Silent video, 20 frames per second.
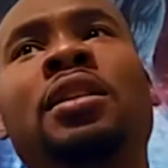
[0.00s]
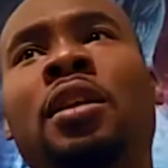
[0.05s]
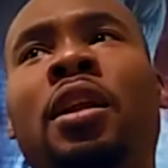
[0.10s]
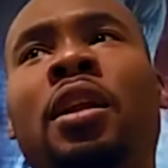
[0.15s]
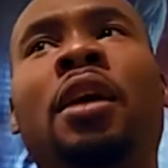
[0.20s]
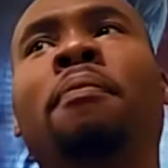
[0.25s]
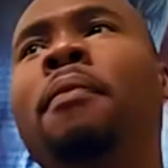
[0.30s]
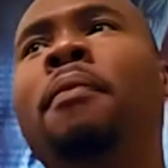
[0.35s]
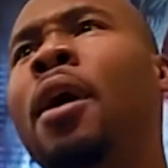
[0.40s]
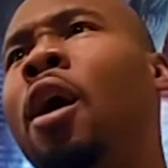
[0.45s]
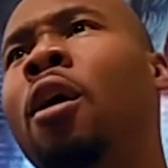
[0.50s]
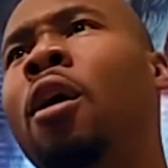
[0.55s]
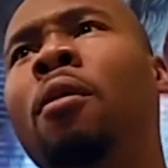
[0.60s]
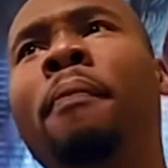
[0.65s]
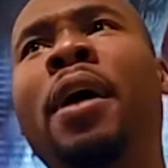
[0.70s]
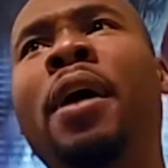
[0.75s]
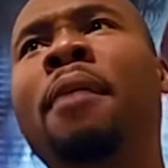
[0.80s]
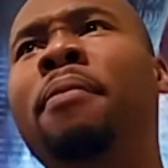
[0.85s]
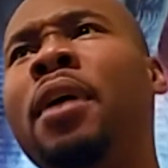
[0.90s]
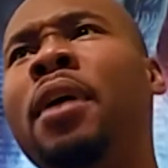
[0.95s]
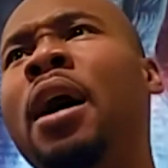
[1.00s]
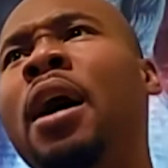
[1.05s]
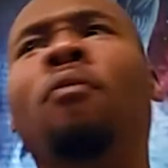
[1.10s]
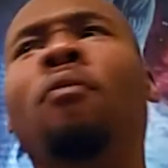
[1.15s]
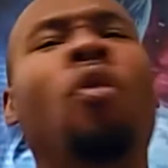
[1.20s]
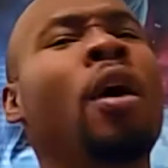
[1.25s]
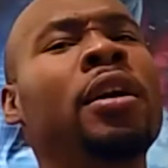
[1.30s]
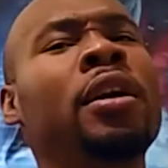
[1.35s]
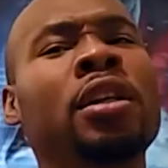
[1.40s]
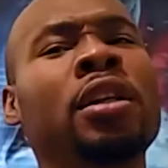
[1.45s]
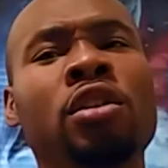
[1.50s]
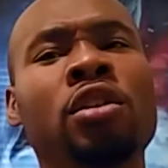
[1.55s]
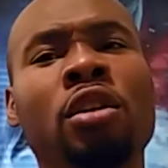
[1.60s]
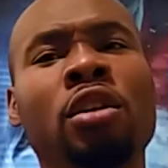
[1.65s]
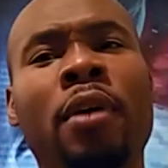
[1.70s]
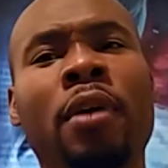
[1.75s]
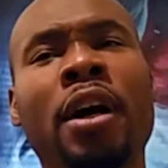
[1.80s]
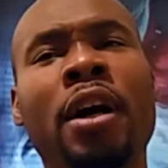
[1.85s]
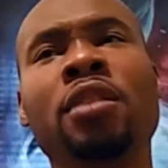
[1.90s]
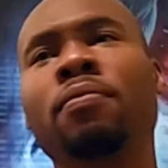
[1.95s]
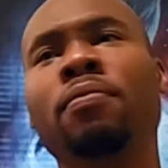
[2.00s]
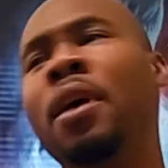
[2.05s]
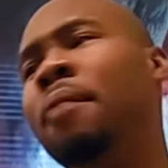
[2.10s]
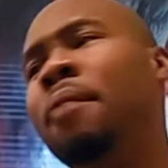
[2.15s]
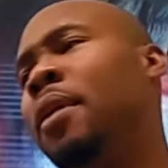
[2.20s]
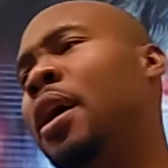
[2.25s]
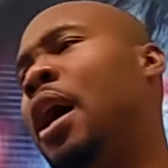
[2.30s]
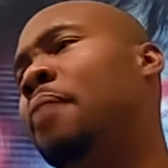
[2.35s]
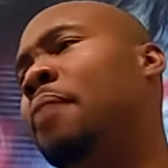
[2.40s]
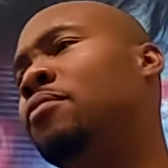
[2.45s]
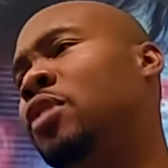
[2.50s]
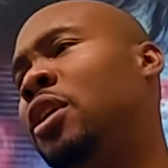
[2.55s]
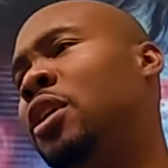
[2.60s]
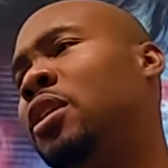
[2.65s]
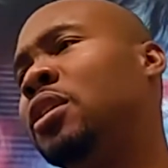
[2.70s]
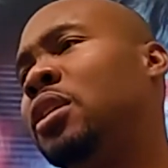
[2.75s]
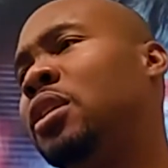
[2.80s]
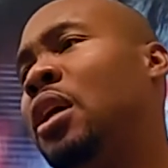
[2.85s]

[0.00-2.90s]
of like, oh, maybe I'm wanting too much, maybe I'm too